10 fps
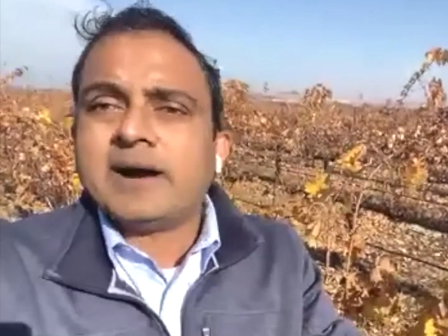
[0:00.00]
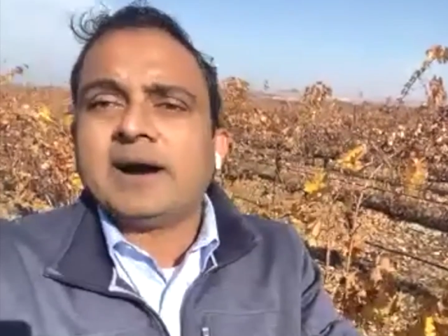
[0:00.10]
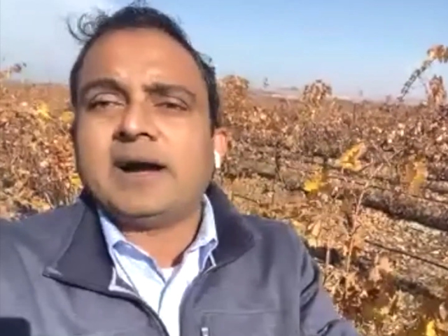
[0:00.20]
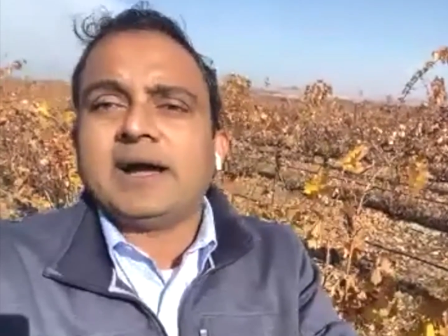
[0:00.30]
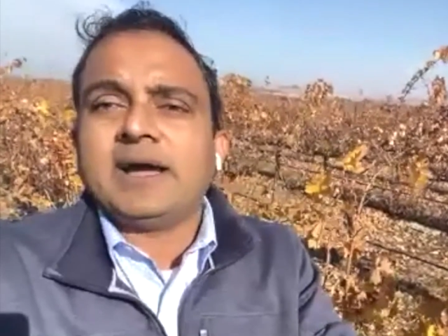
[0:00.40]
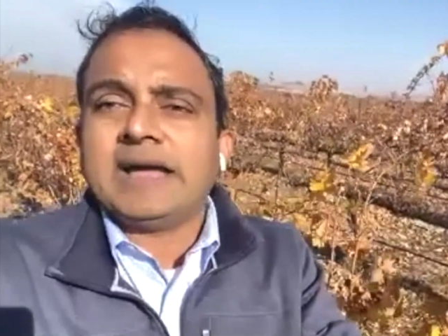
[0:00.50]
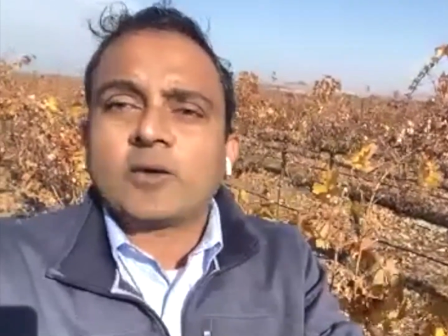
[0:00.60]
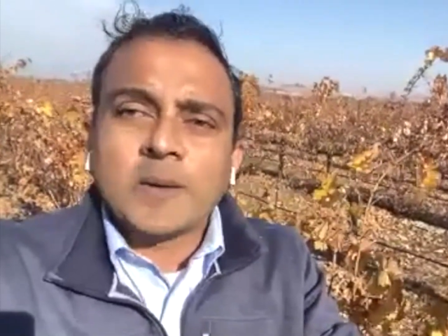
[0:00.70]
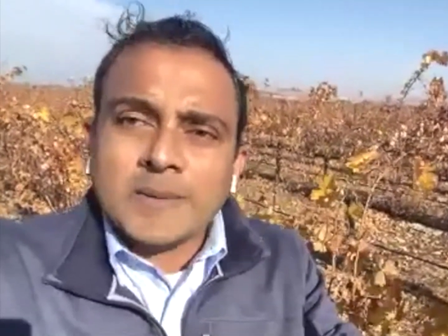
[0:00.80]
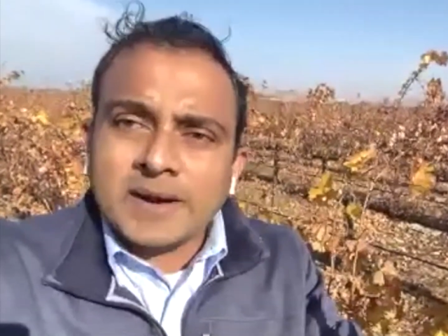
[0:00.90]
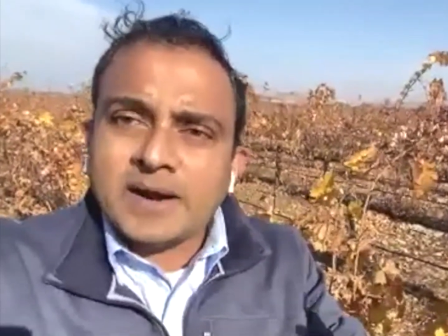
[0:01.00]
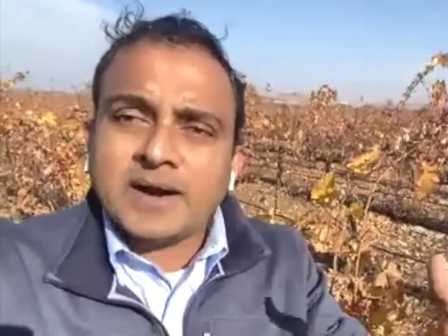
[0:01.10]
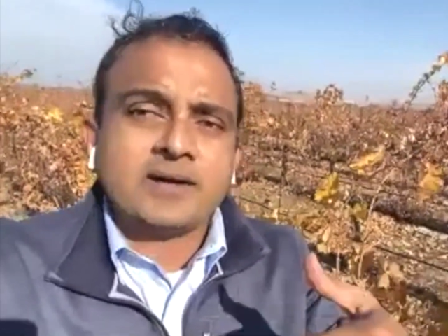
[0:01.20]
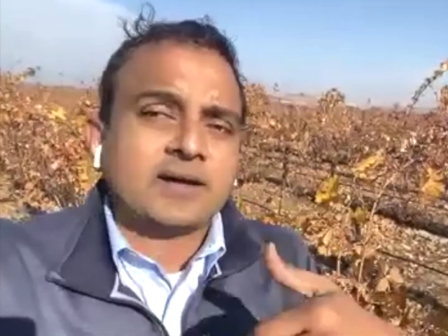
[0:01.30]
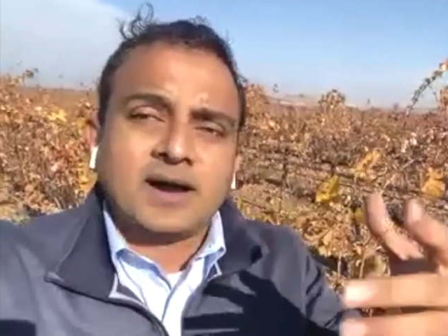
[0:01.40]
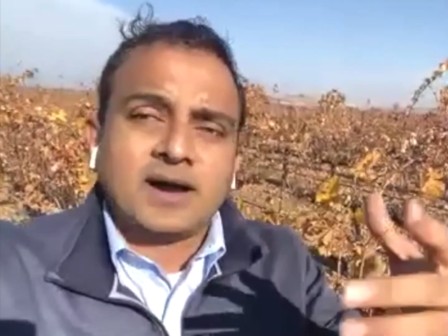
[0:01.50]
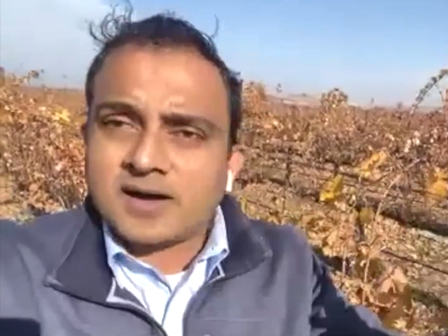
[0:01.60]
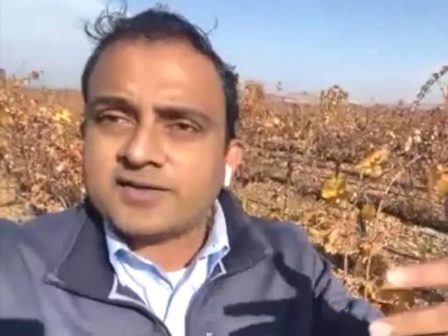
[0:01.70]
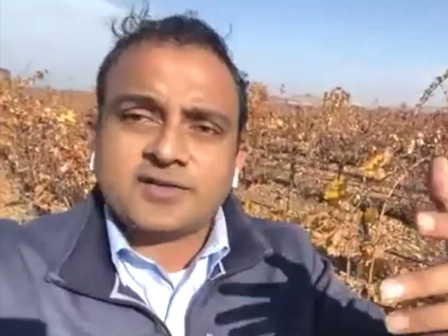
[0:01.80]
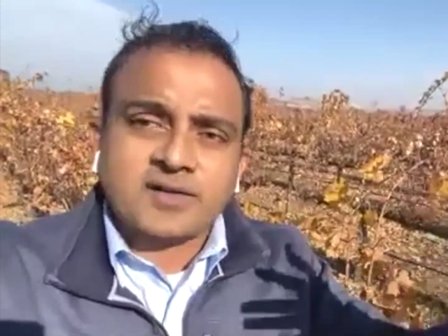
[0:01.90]
equipment, cars,
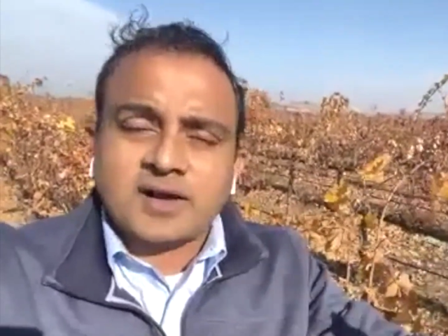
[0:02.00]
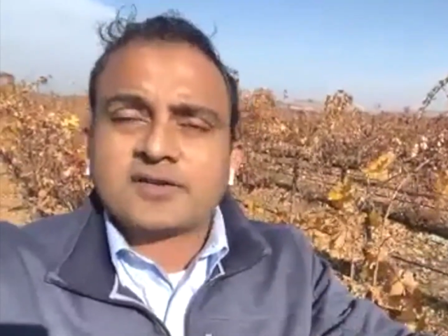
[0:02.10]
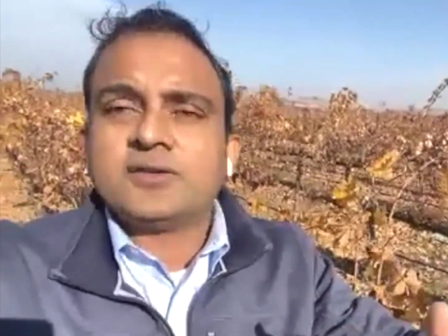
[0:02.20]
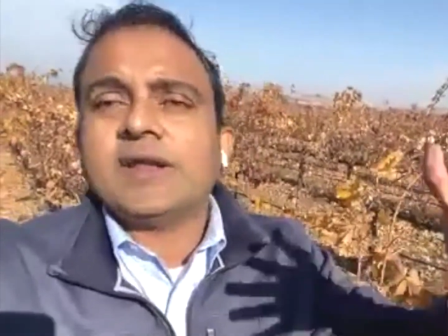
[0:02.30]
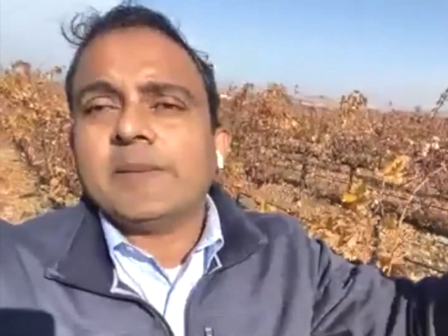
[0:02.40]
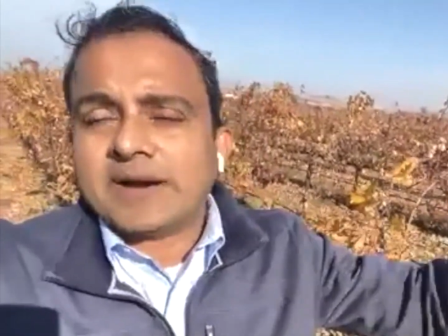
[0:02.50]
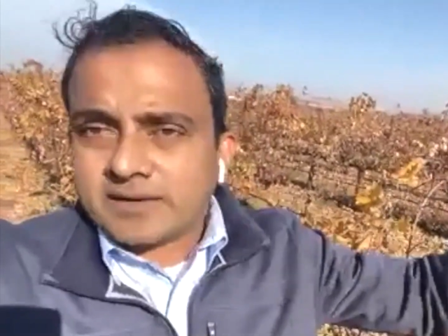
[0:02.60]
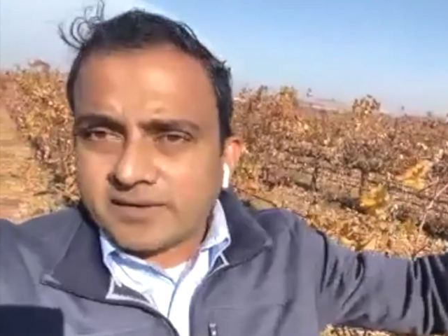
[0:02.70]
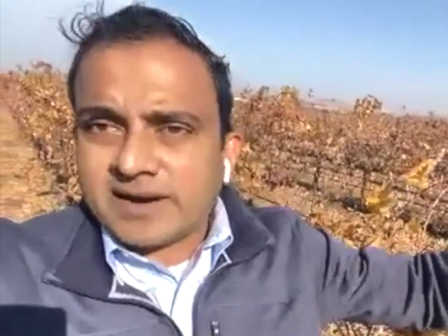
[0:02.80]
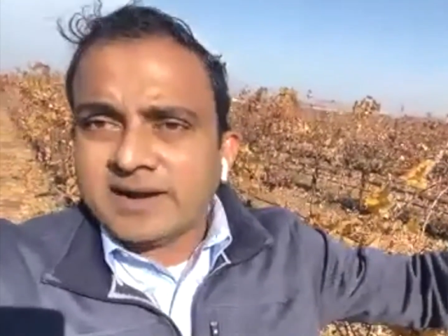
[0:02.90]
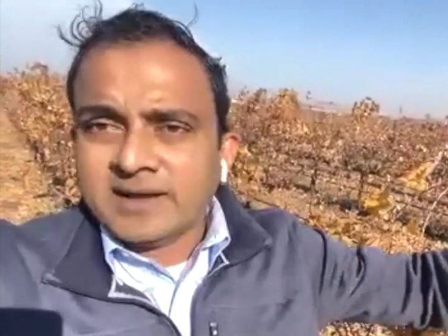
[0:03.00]
trucks, you name it, right?